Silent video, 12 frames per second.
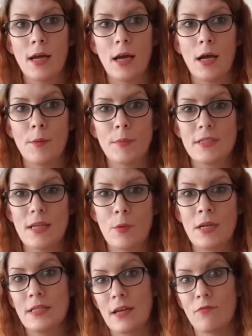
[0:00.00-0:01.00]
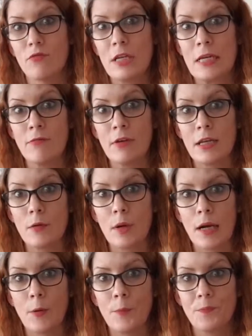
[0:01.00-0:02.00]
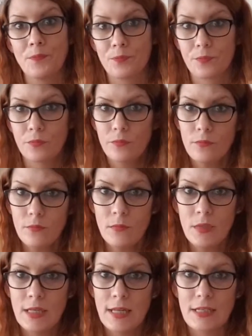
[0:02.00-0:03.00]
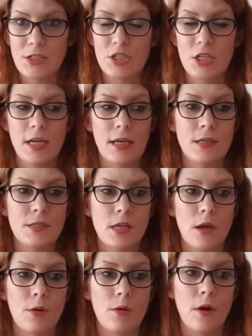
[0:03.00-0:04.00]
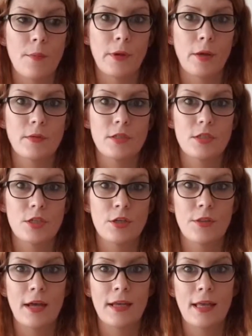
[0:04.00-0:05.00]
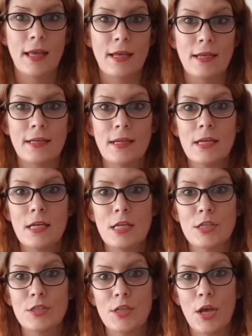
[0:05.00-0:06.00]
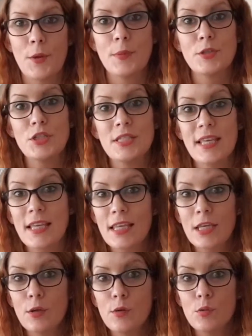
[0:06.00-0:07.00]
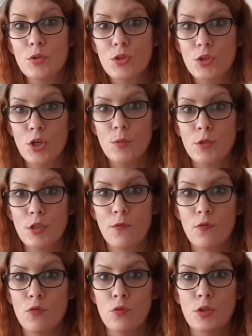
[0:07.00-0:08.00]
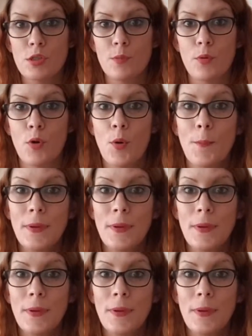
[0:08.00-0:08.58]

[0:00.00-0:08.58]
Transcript: Because that went down really, really well last year, so I'm going to do that again. So, but just thank you so much for all your support.